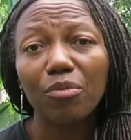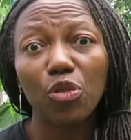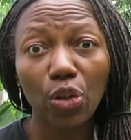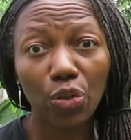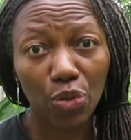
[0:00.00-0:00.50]

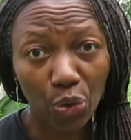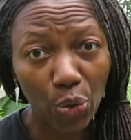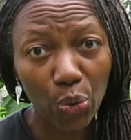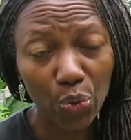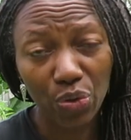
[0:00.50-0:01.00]
took
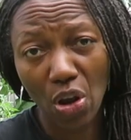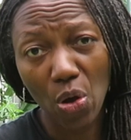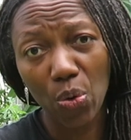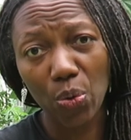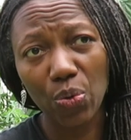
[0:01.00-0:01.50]
2
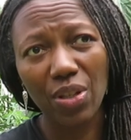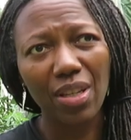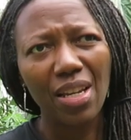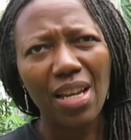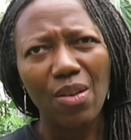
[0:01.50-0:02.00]
snows.
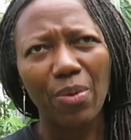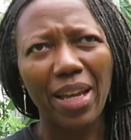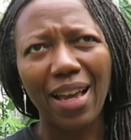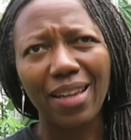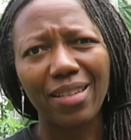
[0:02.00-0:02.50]
We
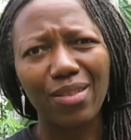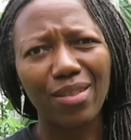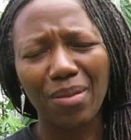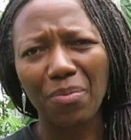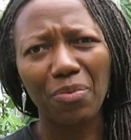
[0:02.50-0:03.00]
had
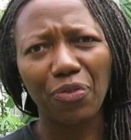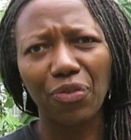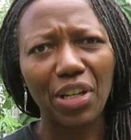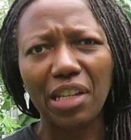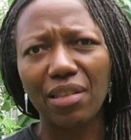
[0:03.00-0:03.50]
some
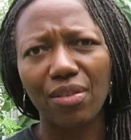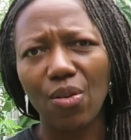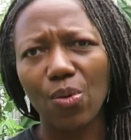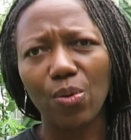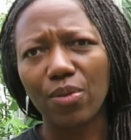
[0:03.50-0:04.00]
freak
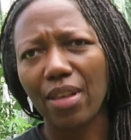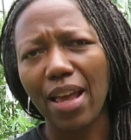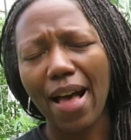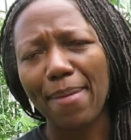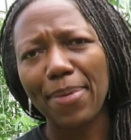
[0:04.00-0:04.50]
snows that
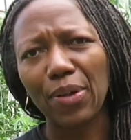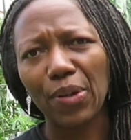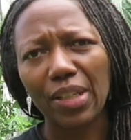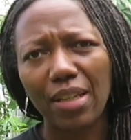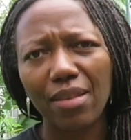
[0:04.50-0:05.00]
happened
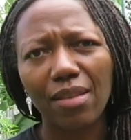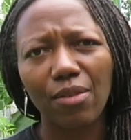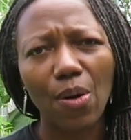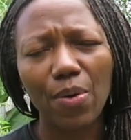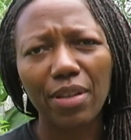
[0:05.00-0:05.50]
early in the
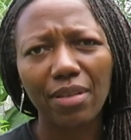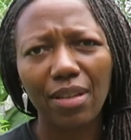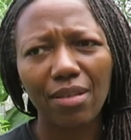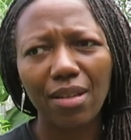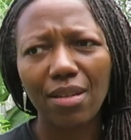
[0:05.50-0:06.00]
growing
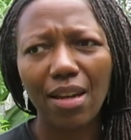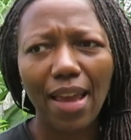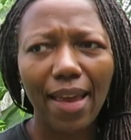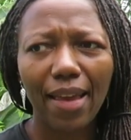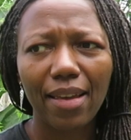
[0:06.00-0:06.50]
season,
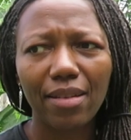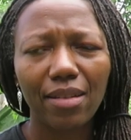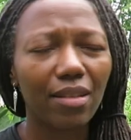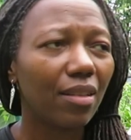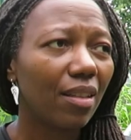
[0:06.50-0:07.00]
and
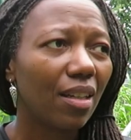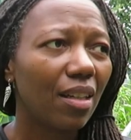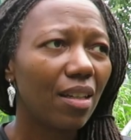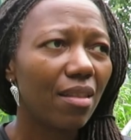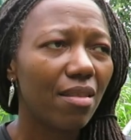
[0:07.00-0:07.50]

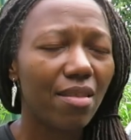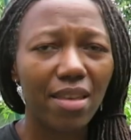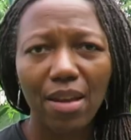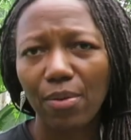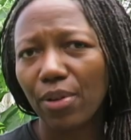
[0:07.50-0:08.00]

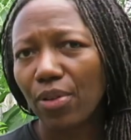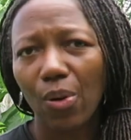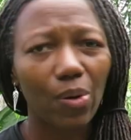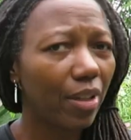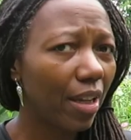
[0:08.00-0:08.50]
they were
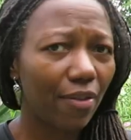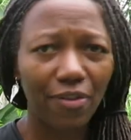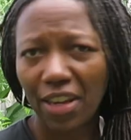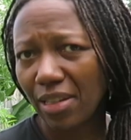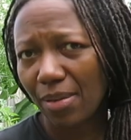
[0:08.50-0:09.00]
totally
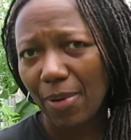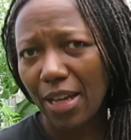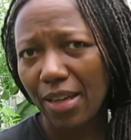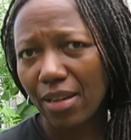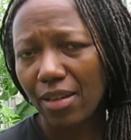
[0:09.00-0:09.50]
unfazed by
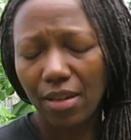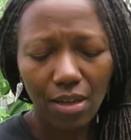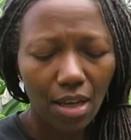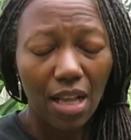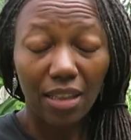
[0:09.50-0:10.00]

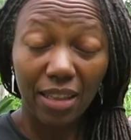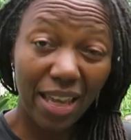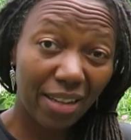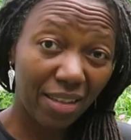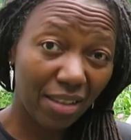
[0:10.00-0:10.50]
it.
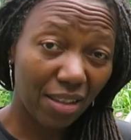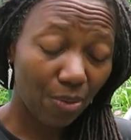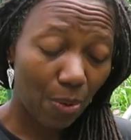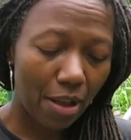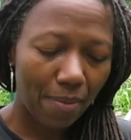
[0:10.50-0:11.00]
Lettuces as
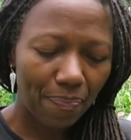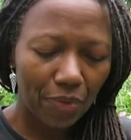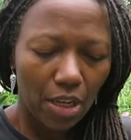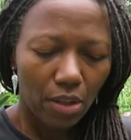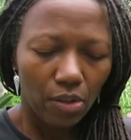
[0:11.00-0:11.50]
well.
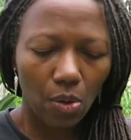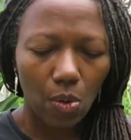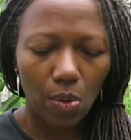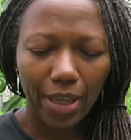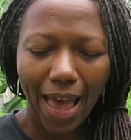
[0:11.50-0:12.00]

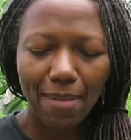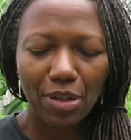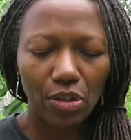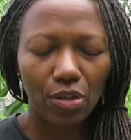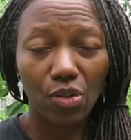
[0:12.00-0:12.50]
So
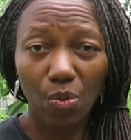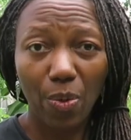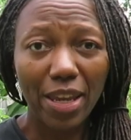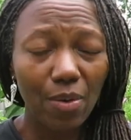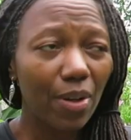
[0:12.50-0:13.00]
cabbages, the
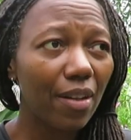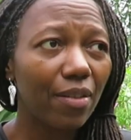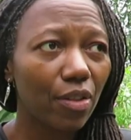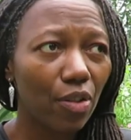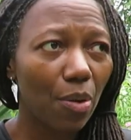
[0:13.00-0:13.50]
way you want to
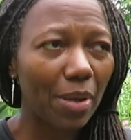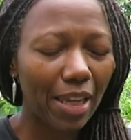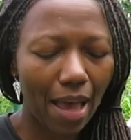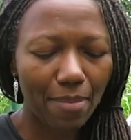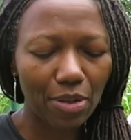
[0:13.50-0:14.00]
determine
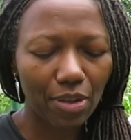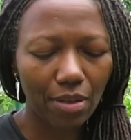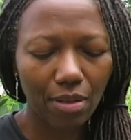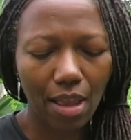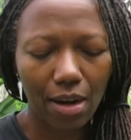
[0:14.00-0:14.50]
cabbage,
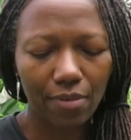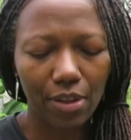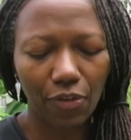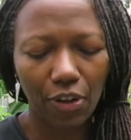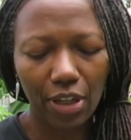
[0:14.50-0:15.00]
because a lot of
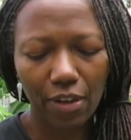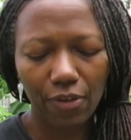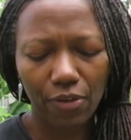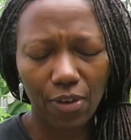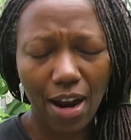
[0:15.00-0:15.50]
different
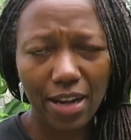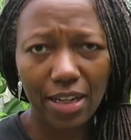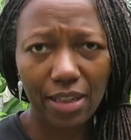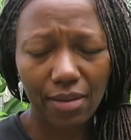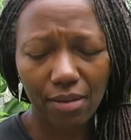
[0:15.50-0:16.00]

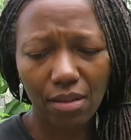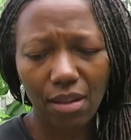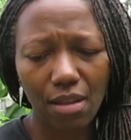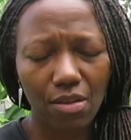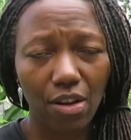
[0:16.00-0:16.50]
varieties,
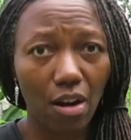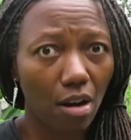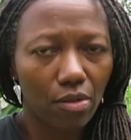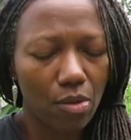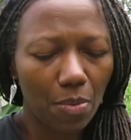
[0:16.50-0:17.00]
there
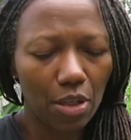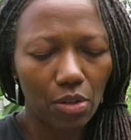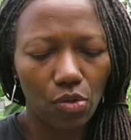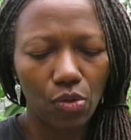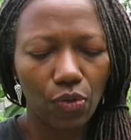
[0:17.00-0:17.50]
are so many
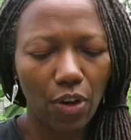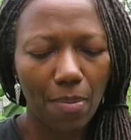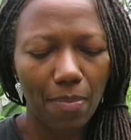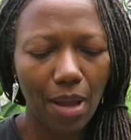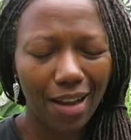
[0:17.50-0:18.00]
to choose
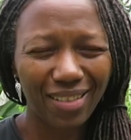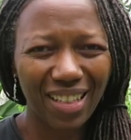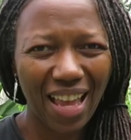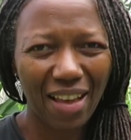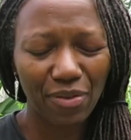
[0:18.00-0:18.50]
from. I
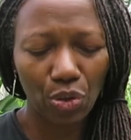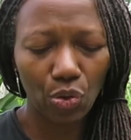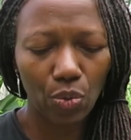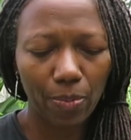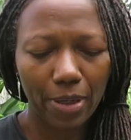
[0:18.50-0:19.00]
only have
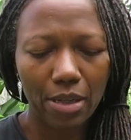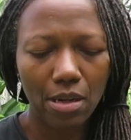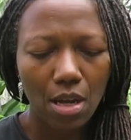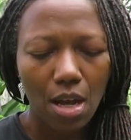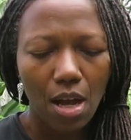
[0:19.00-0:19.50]
2, but
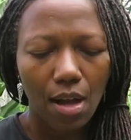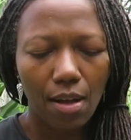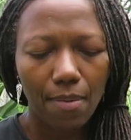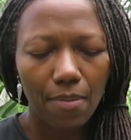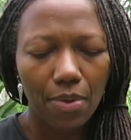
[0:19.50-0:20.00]

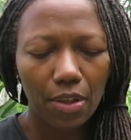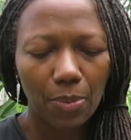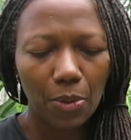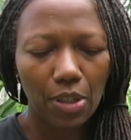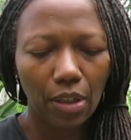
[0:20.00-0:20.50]
this
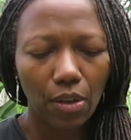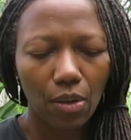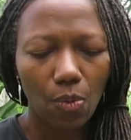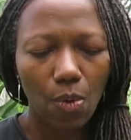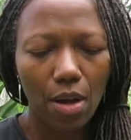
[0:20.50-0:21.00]

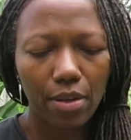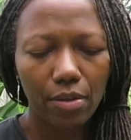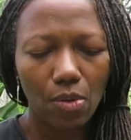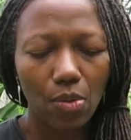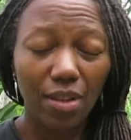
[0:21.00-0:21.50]
particular one
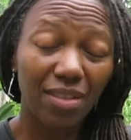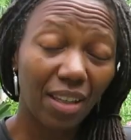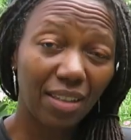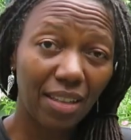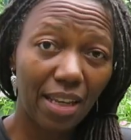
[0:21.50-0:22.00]
is only
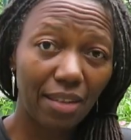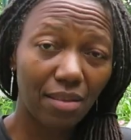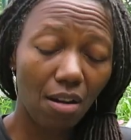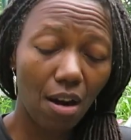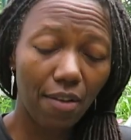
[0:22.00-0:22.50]
60 days
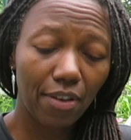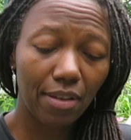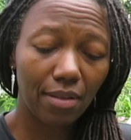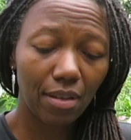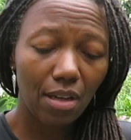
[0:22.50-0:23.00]
to
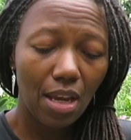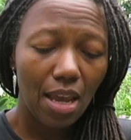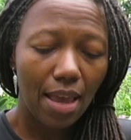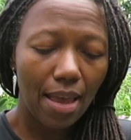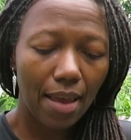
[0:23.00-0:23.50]
harvest,
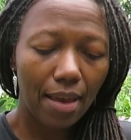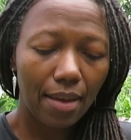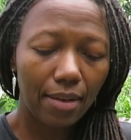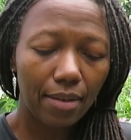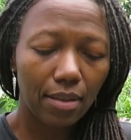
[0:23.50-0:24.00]

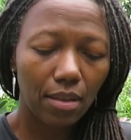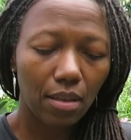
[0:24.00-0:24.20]
and